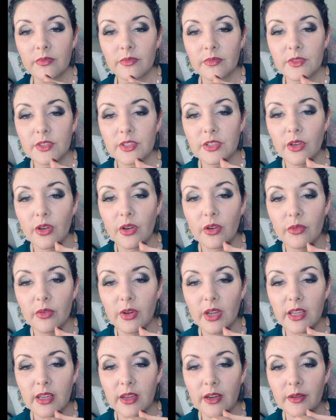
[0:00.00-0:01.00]
So
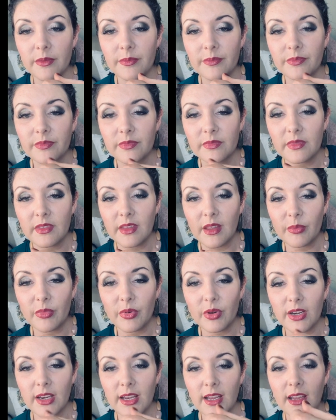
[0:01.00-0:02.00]
right here, isn't that
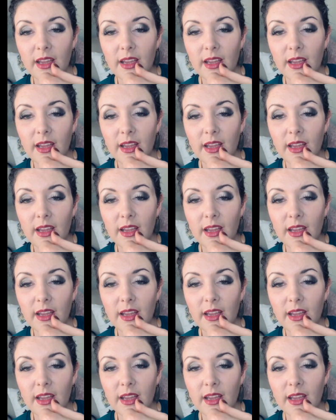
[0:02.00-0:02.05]
pretty?